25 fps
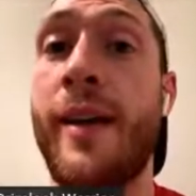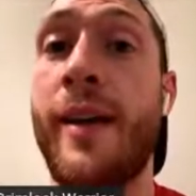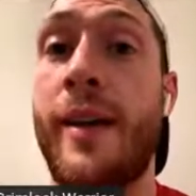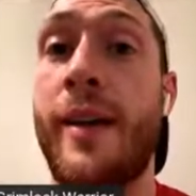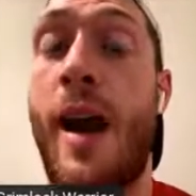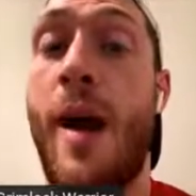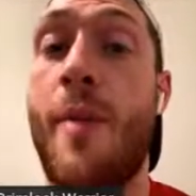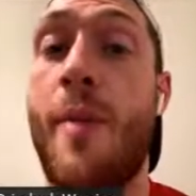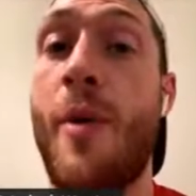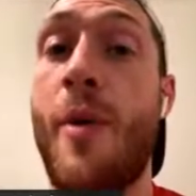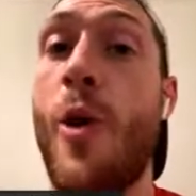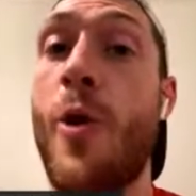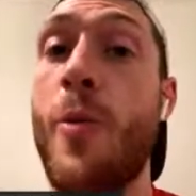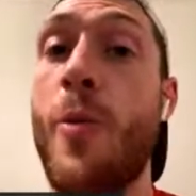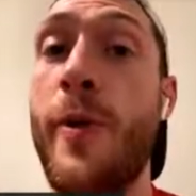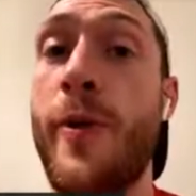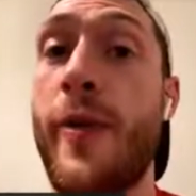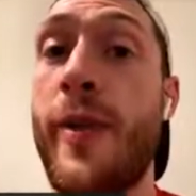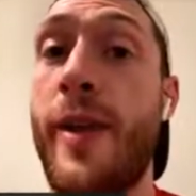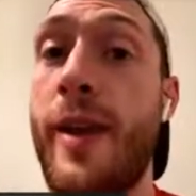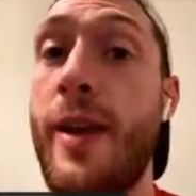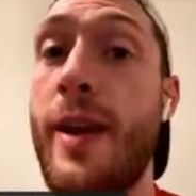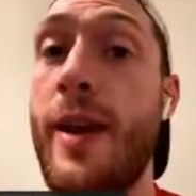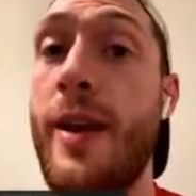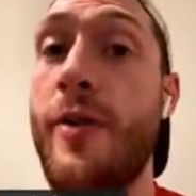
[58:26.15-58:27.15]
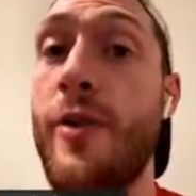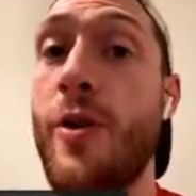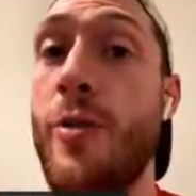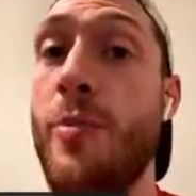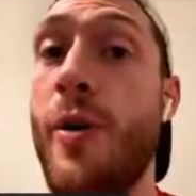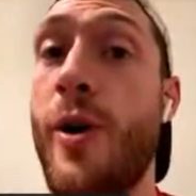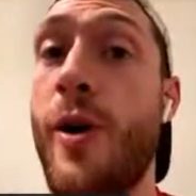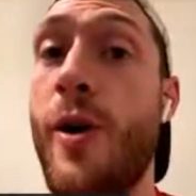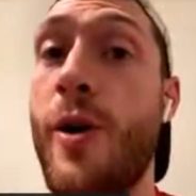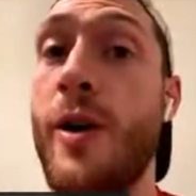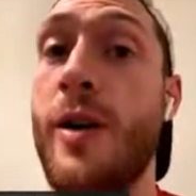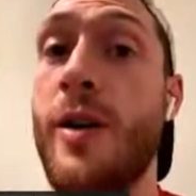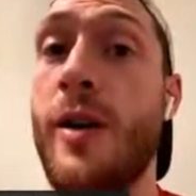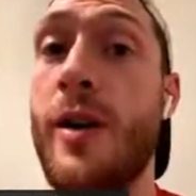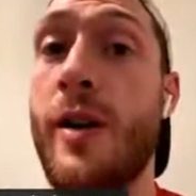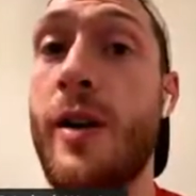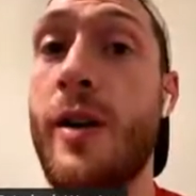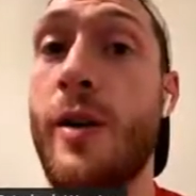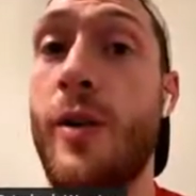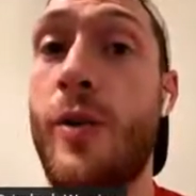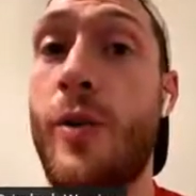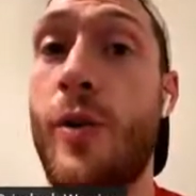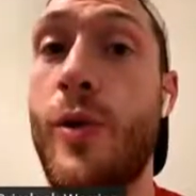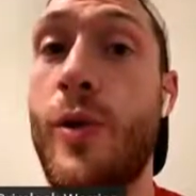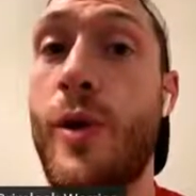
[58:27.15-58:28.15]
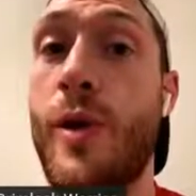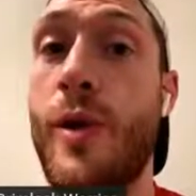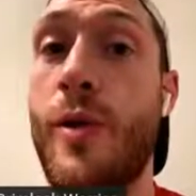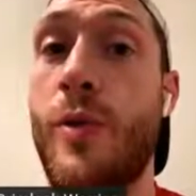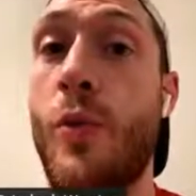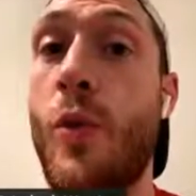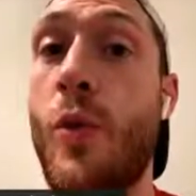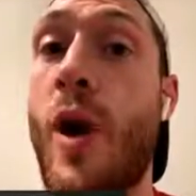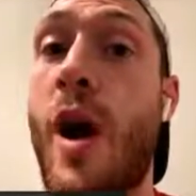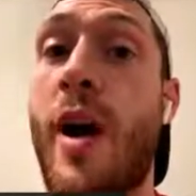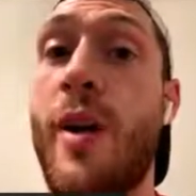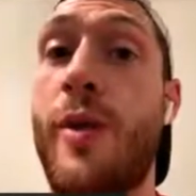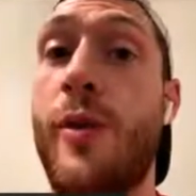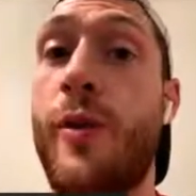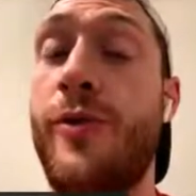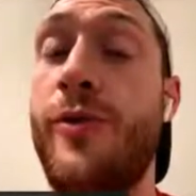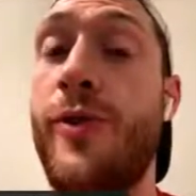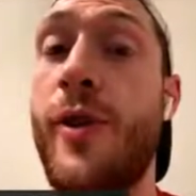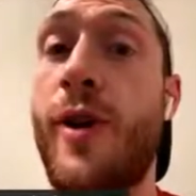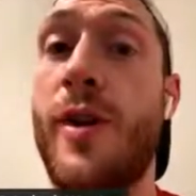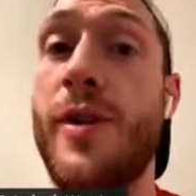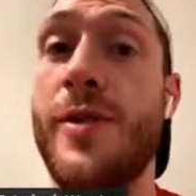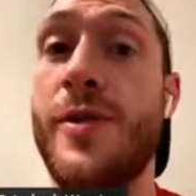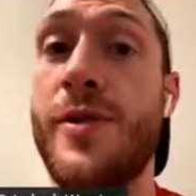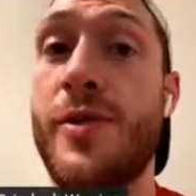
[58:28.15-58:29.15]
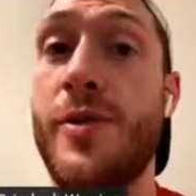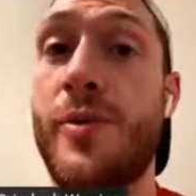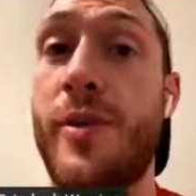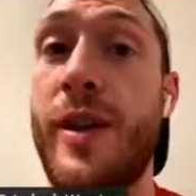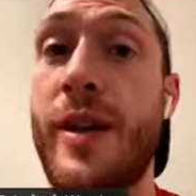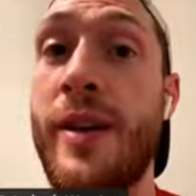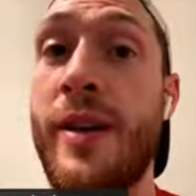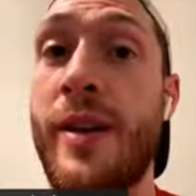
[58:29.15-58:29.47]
I'm hoping that either Parker or Waddle falls to me,